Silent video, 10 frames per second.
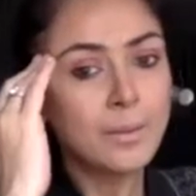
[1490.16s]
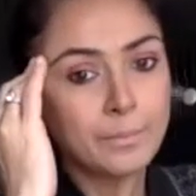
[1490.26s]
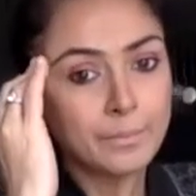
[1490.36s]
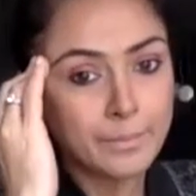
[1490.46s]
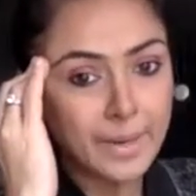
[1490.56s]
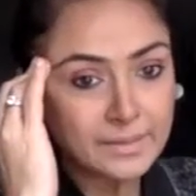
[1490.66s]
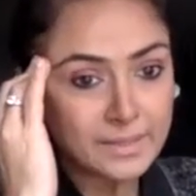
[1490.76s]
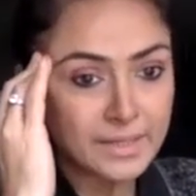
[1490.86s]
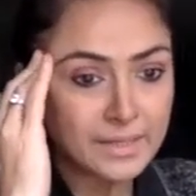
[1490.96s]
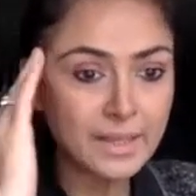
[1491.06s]

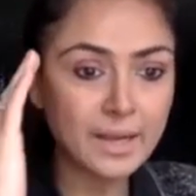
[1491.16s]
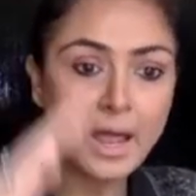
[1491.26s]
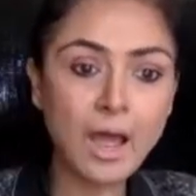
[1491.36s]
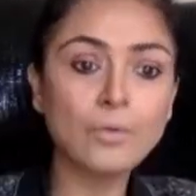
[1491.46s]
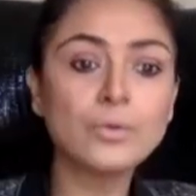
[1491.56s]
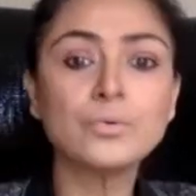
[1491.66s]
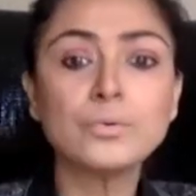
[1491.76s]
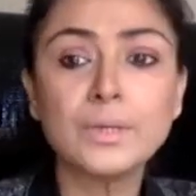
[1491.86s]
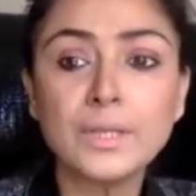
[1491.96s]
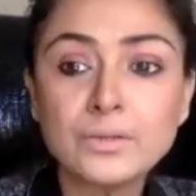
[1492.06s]
mentally that how
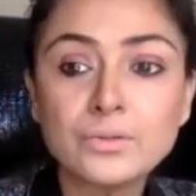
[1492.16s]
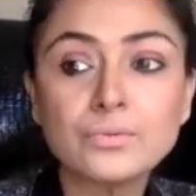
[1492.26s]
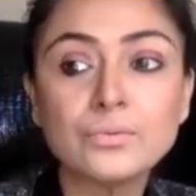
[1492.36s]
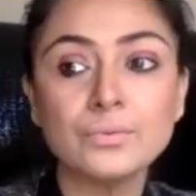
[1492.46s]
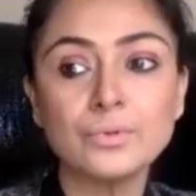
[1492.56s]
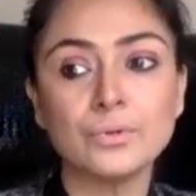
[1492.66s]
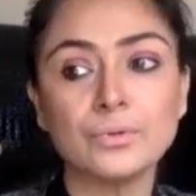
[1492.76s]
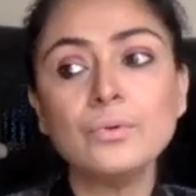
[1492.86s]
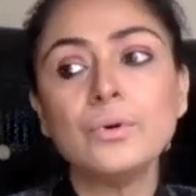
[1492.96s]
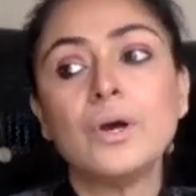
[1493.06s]
you need to, you
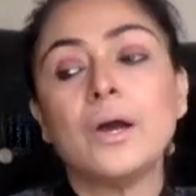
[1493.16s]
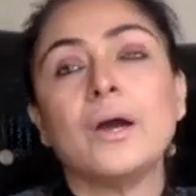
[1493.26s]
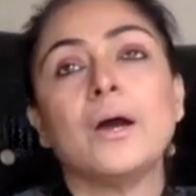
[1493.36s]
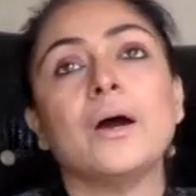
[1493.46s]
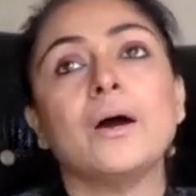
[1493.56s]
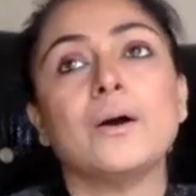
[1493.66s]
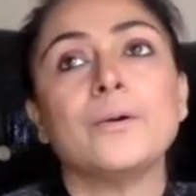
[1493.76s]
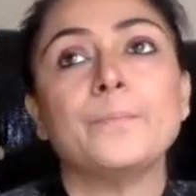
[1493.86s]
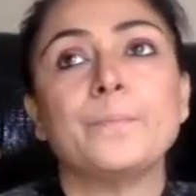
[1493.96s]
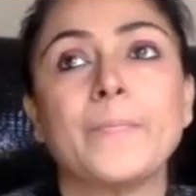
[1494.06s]
know,
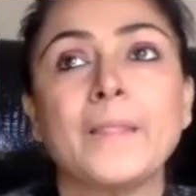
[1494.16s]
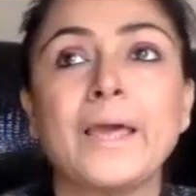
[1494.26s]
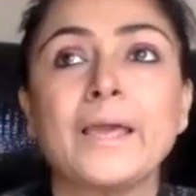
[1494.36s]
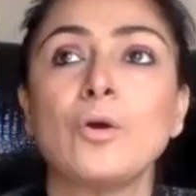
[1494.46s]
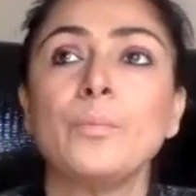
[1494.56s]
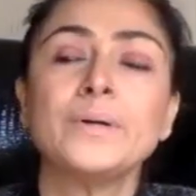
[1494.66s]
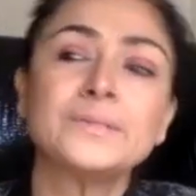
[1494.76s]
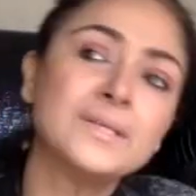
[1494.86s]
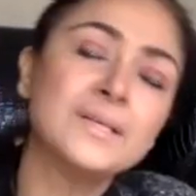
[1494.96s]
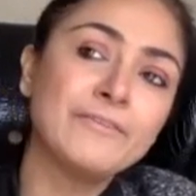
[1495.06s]
like your
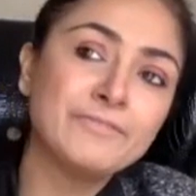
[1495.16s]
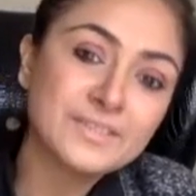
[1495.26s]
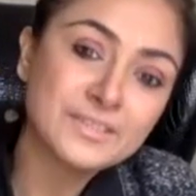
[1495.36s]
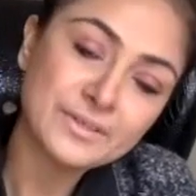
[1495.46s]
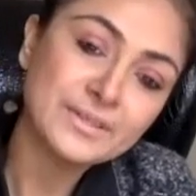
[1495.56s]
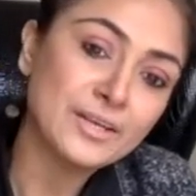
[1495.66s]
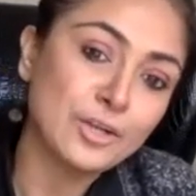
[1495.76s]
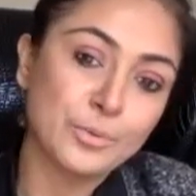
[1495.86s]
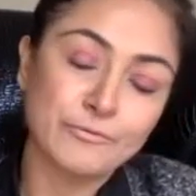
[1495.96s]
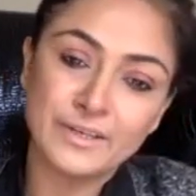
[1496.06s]
personal life is different than your
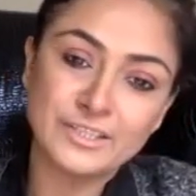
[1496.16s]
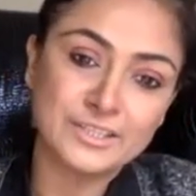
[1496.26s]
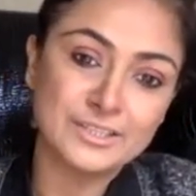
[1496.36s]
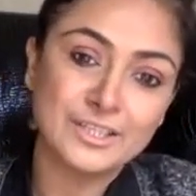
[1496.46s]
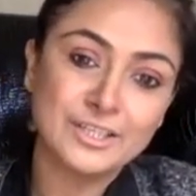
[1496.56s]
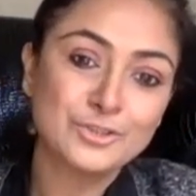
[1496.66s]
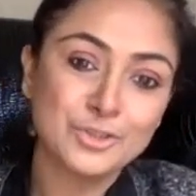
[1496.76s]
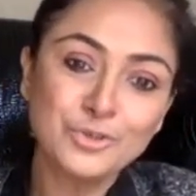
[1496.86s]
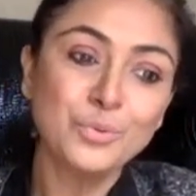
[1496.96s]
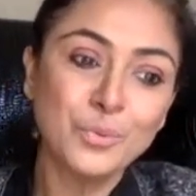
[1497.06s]
profession. So
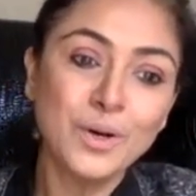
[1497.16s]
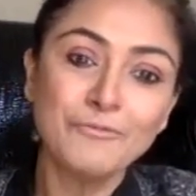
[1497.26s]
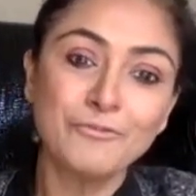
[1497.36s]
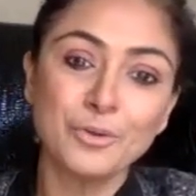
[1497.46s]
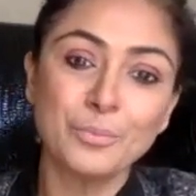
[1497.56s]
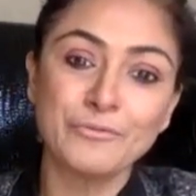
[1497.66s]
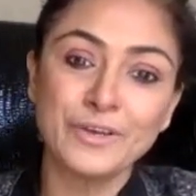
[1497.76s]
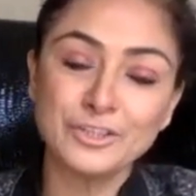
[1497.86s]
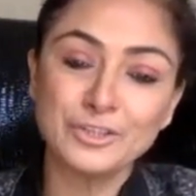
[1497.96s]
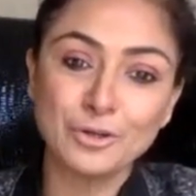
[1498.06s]
you work for your
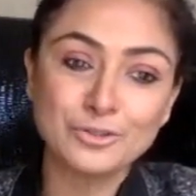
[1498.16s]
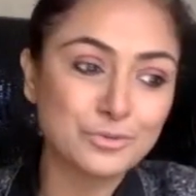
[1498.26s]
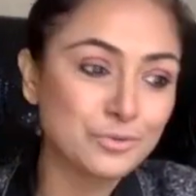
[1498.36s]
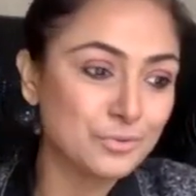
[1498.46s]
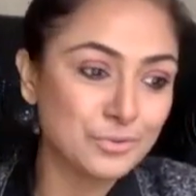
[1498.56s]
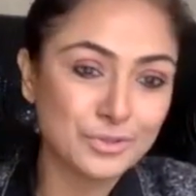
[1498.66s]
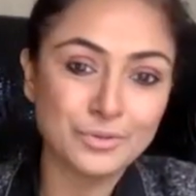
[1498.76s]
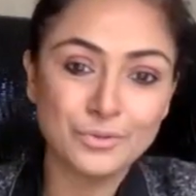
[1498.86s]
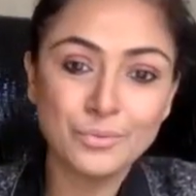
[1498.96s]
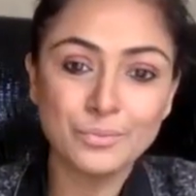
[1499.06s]
profession also, you
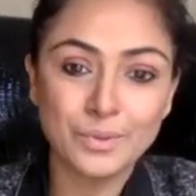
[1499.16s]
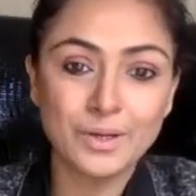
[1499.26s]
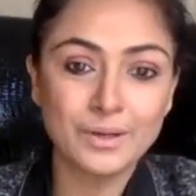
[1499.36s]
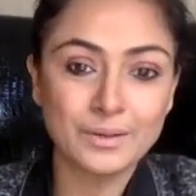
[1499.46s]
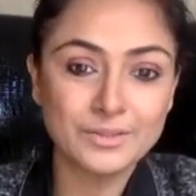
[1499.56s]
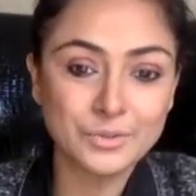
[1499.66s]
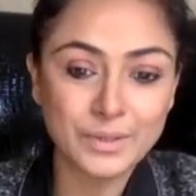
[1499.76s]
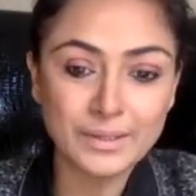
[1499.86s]
know, during the